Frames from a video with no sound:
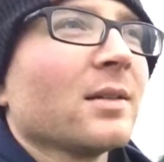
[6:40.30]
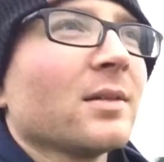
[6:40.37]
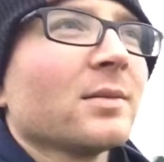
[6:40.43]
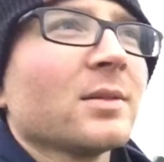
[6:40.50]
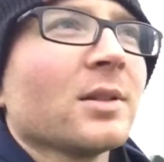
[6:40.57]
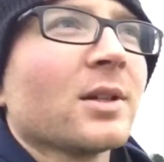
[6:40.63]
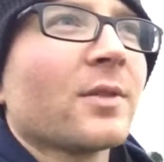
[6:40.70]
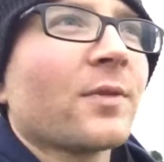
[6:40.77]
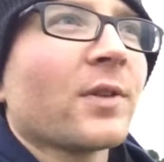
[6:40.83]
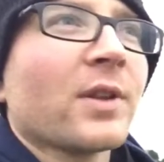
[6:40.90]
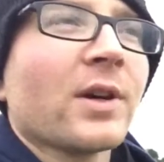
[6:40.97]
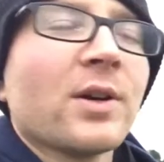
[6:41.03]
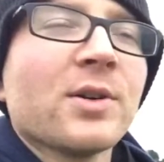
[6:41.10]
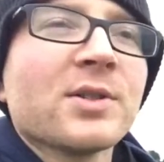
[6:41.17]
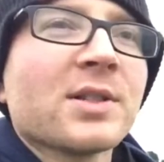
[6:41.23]
look for
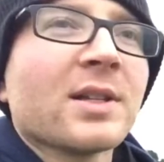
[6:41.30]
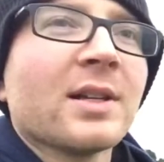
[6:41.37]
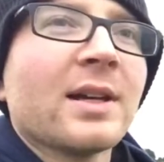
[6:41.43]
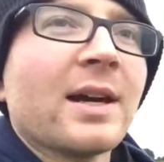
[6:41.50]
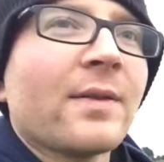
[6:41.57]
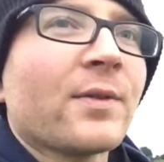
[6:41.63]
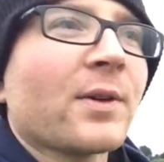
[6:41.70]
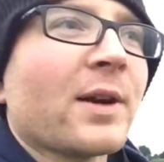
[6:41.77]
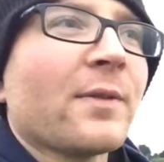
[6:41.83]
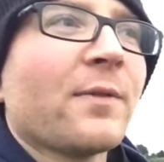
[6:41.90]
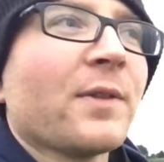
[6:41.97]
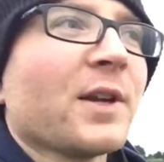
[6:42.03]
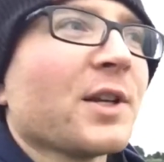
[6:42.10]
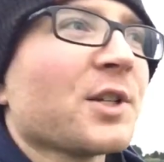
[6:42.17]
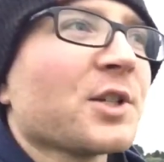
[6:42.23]
those after I
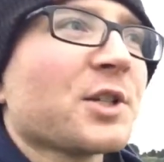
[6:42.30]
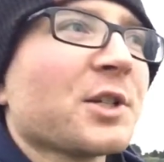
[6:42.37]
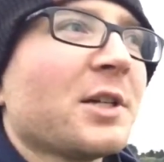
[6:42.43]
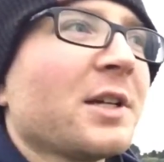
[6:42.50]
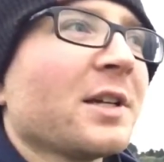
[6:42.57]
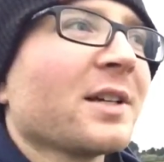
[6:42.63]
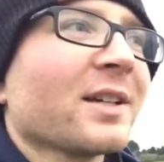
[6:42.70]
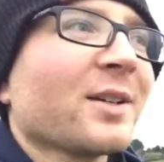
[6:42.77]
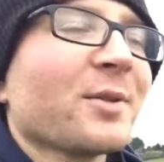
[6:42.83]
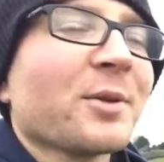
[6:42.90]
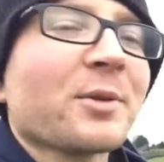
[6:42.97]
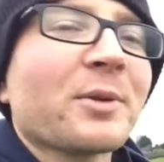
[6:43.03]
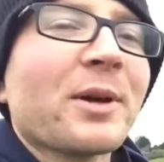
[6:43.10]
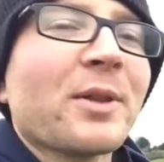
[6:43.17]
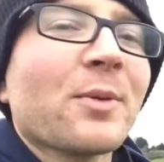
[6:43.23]
finish going
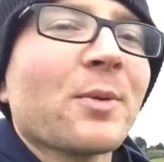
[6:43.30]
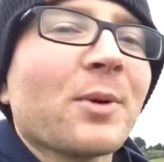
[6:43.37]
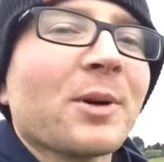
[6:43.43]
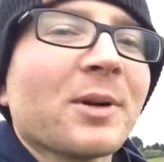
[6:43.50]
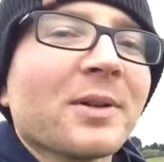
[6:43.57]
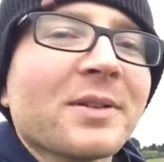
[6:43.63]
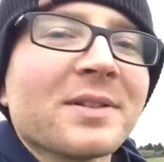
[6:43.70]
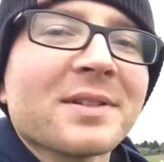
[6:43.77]
around the world.